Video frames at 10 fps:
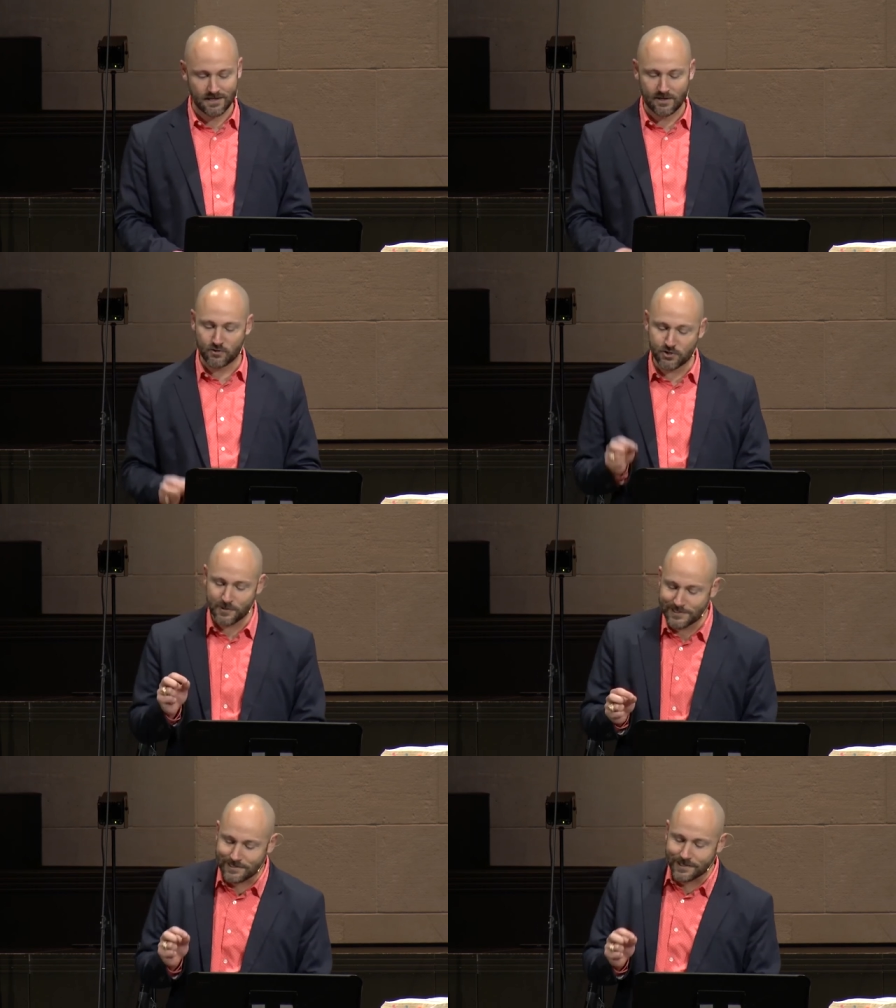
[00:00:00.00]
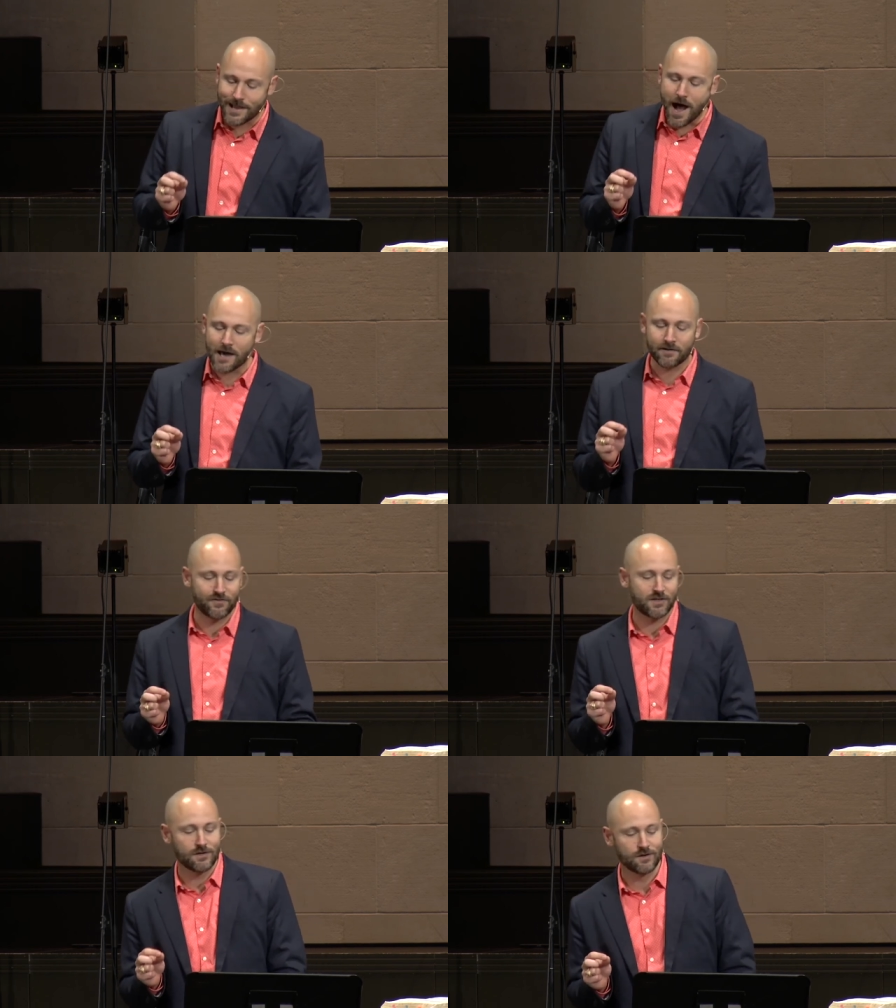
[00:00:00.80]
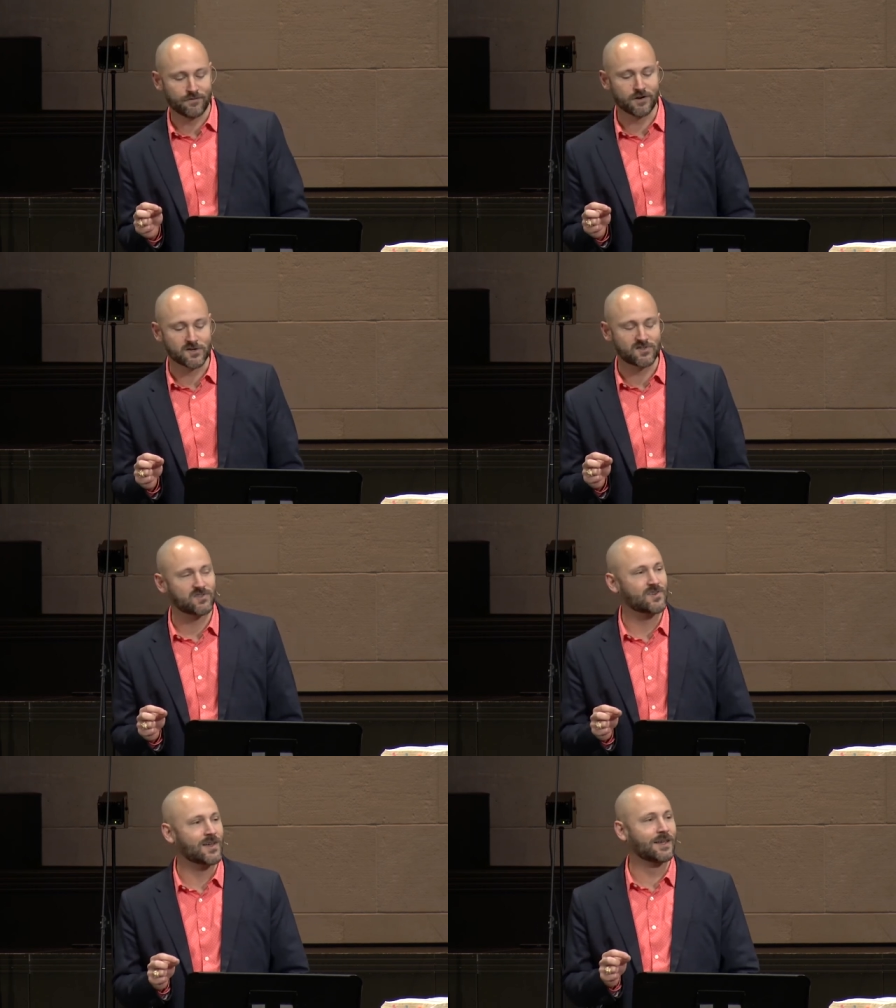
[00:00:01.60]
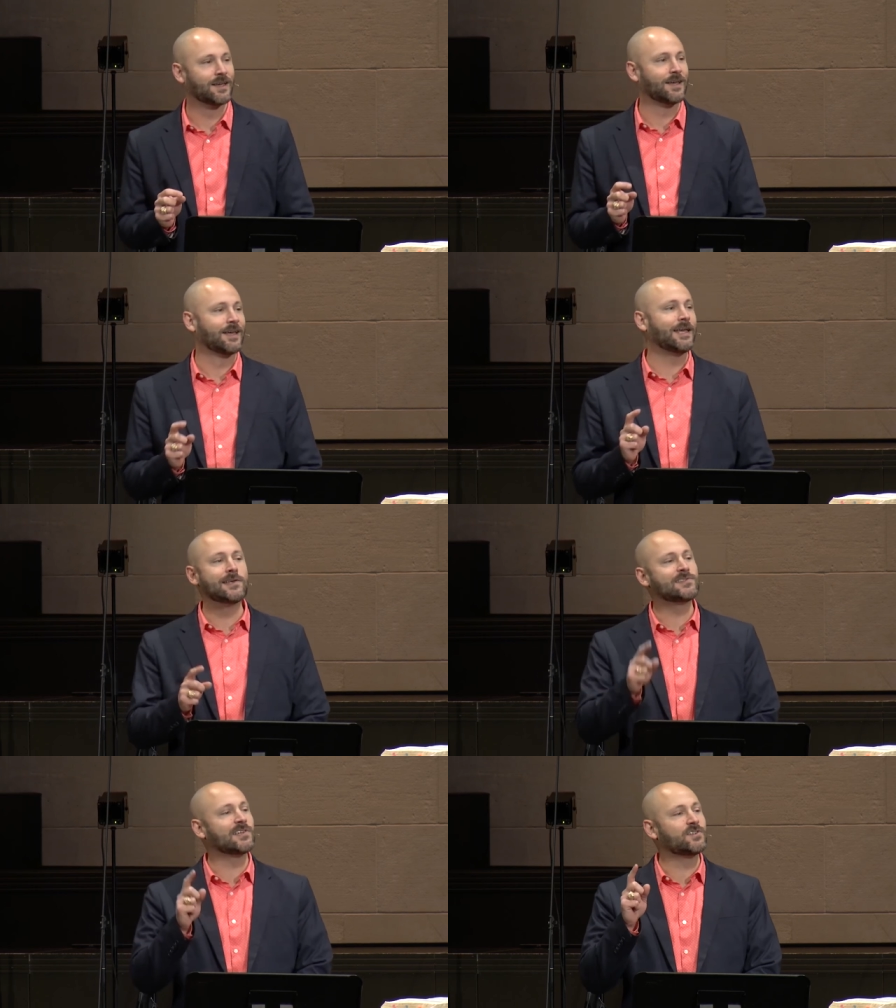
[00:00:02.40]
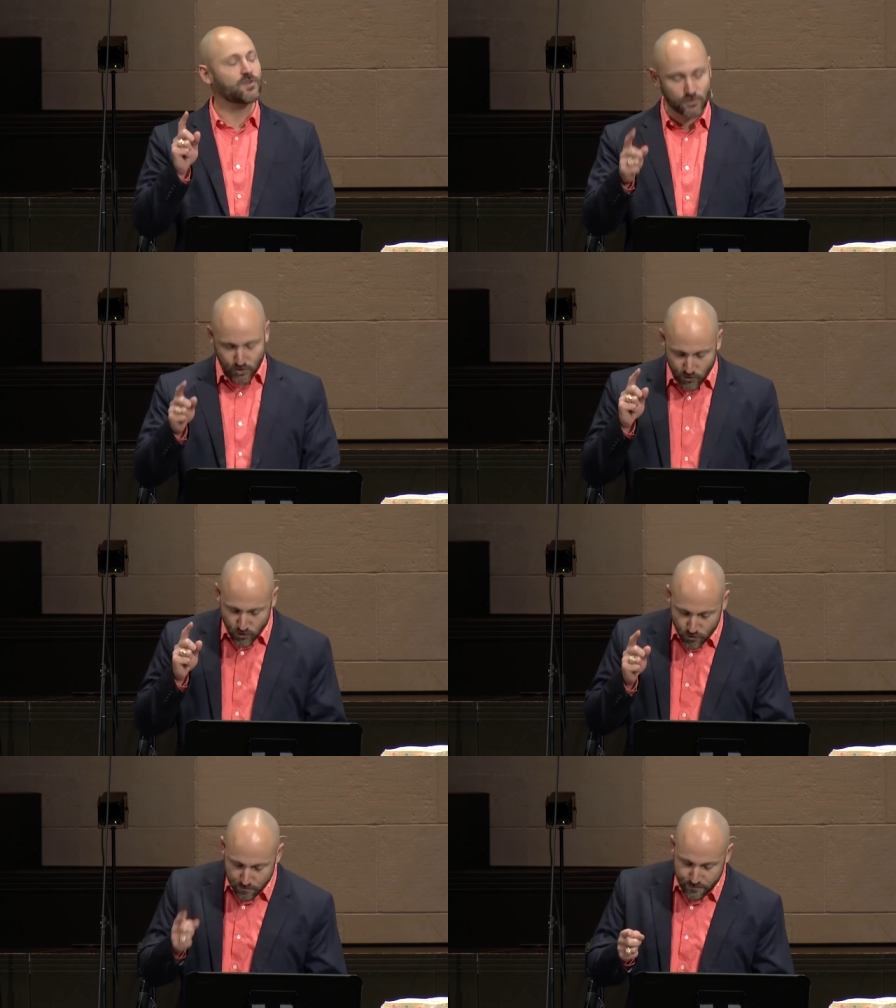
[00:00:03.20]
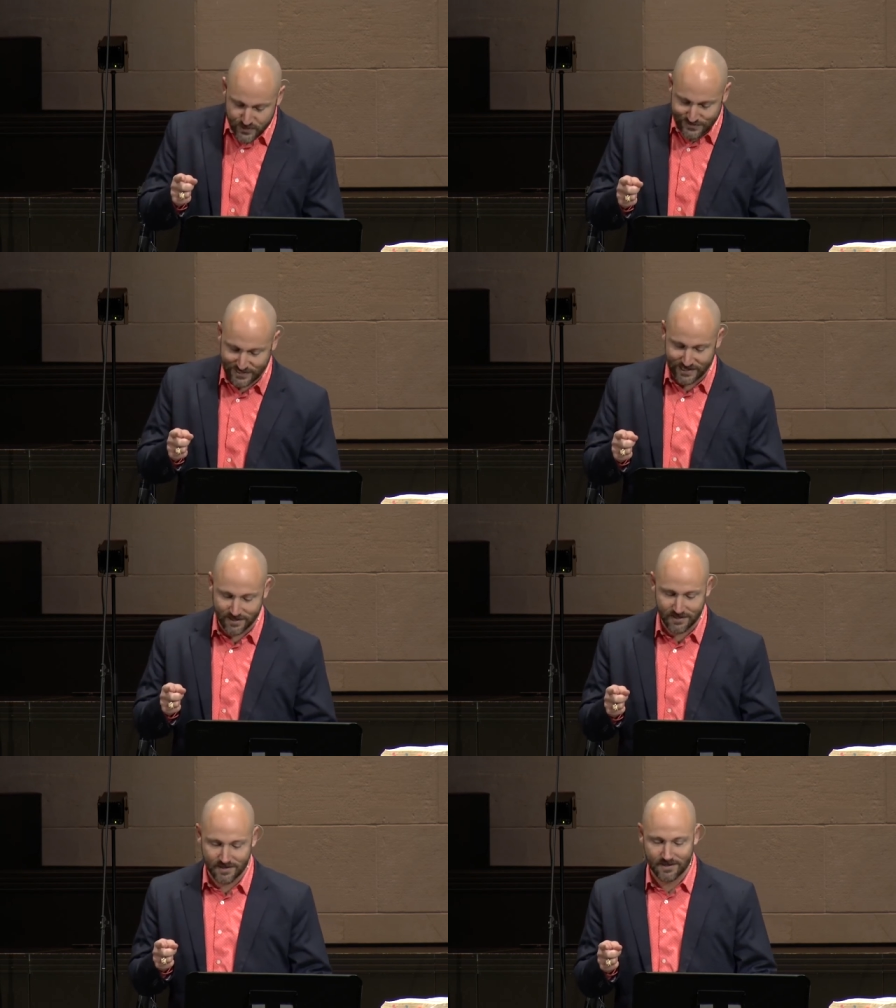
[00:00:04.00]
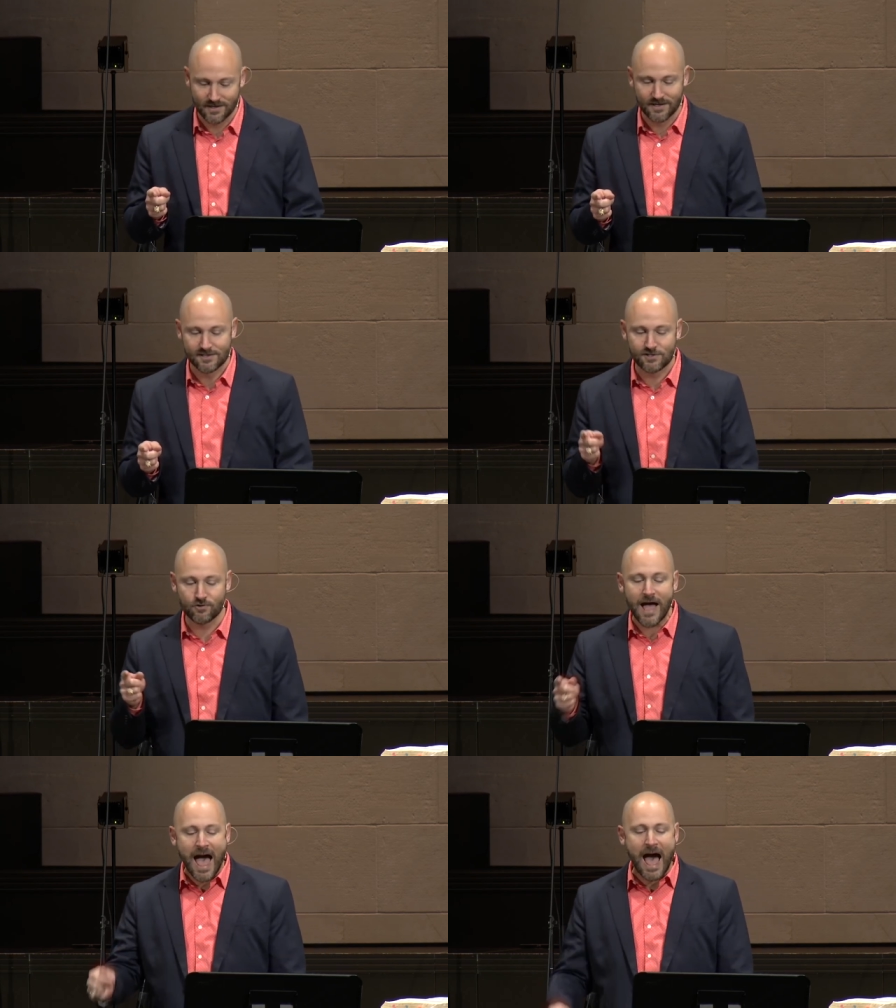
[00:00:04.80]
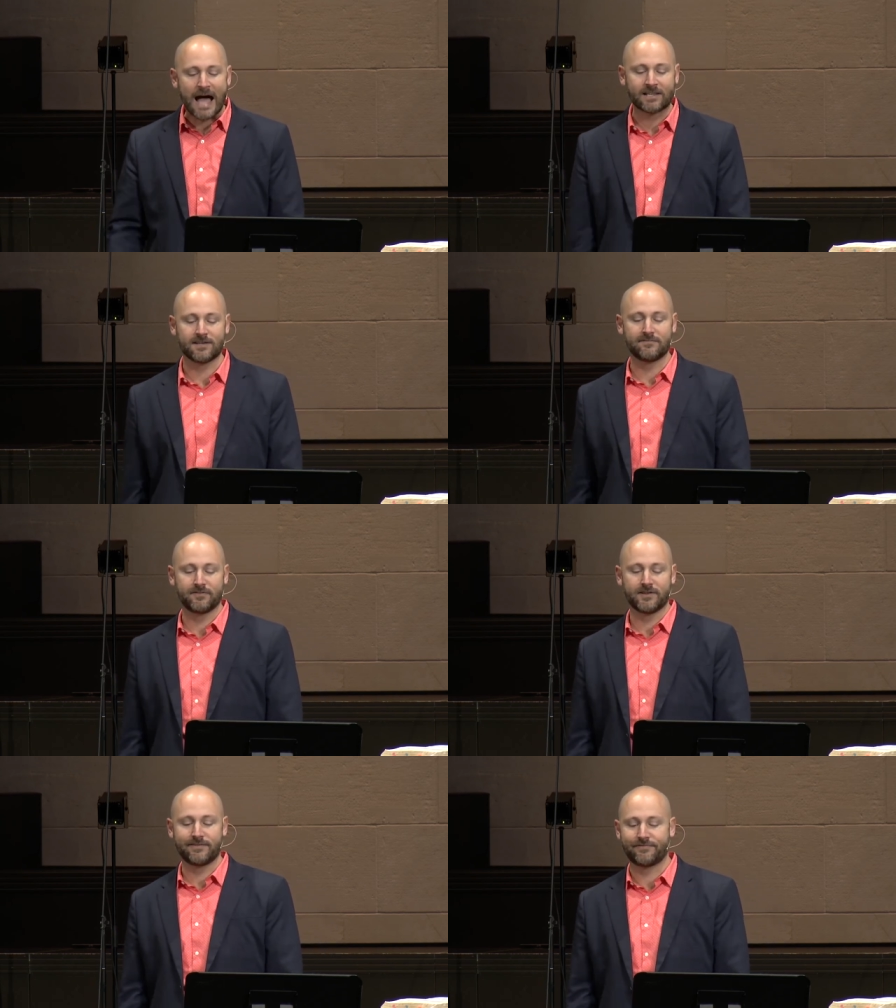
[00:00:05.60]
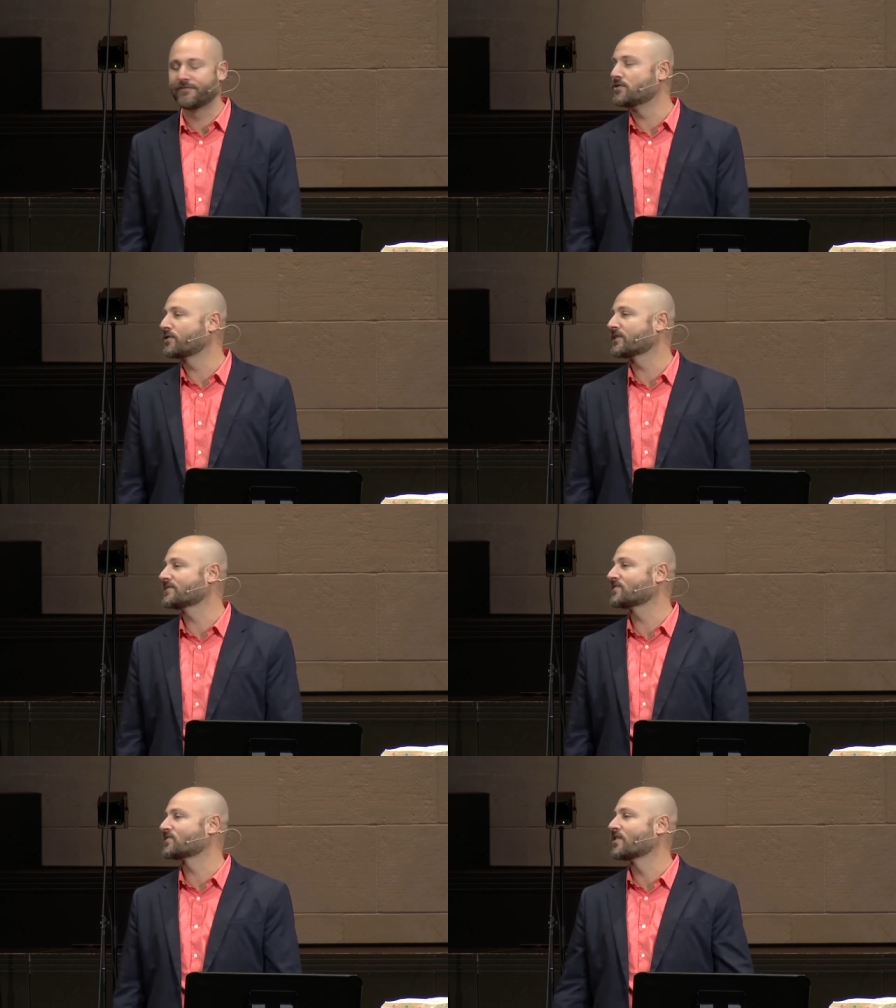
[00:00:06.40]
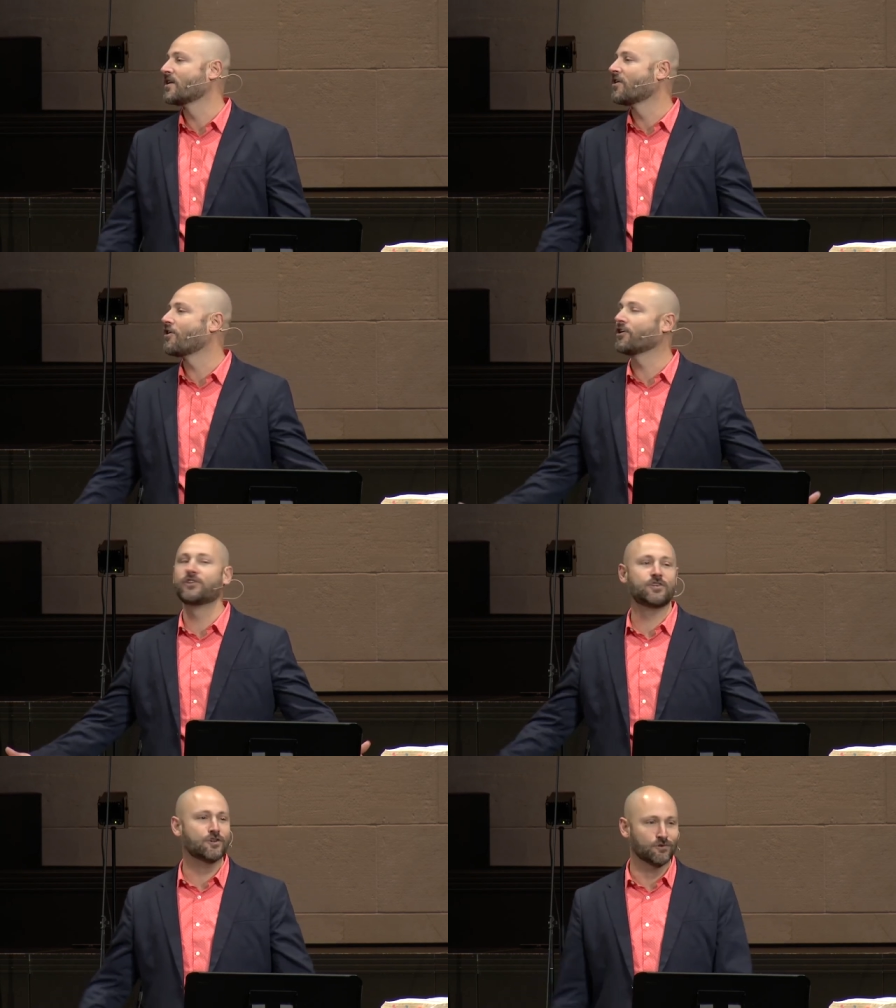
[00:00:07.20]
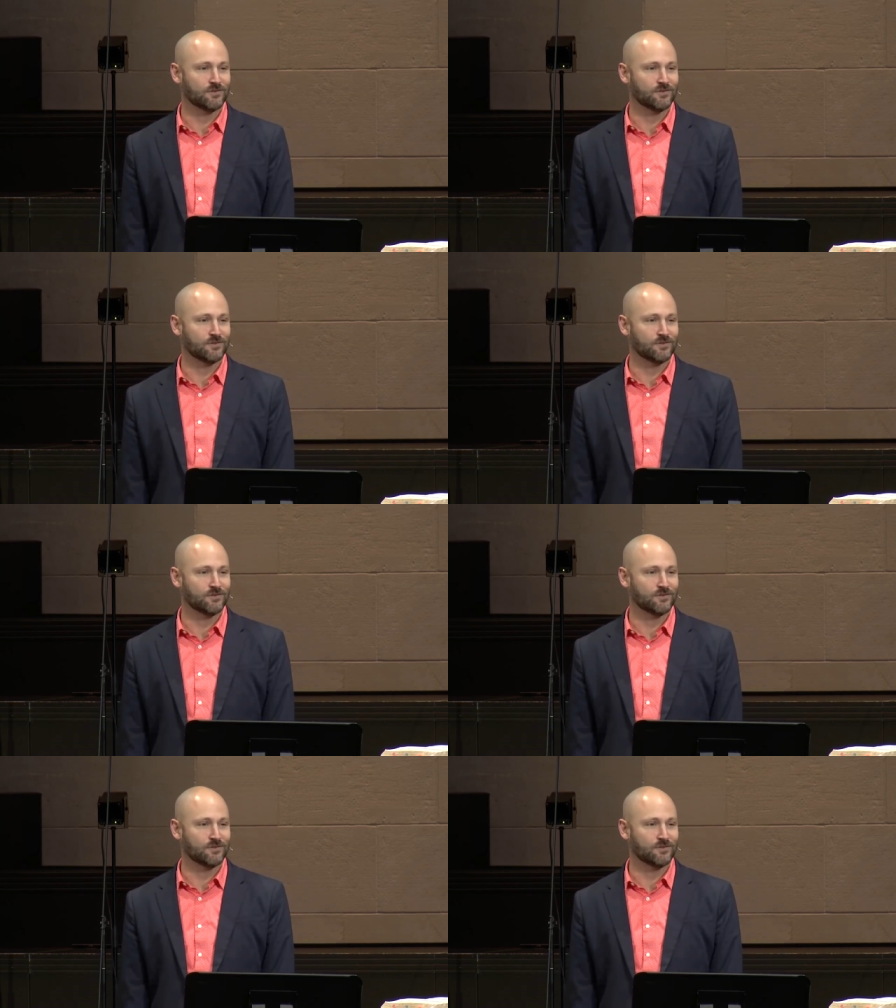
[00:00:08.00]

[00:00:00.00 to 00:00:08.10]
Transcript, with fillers: which means the God of the universe isn't too busy to actively focus on you.